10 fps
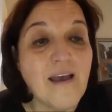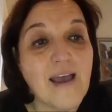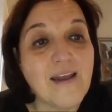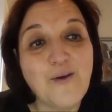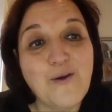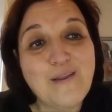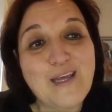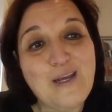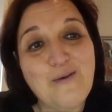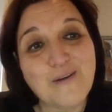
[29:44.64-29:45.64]
and okay. heard
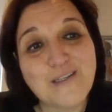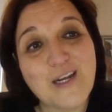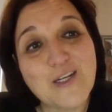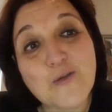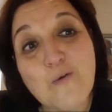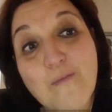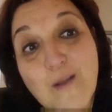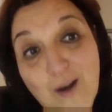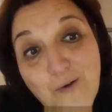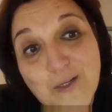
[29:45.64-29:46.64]
that he was going to swim
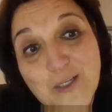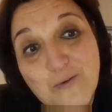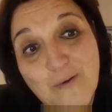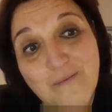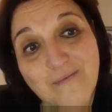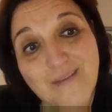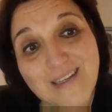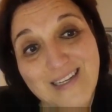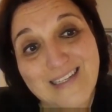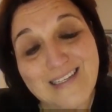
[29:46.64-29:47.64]
the lowest swim,
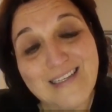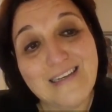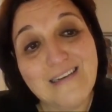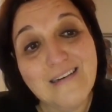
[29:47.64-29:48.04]
the Dead Sea.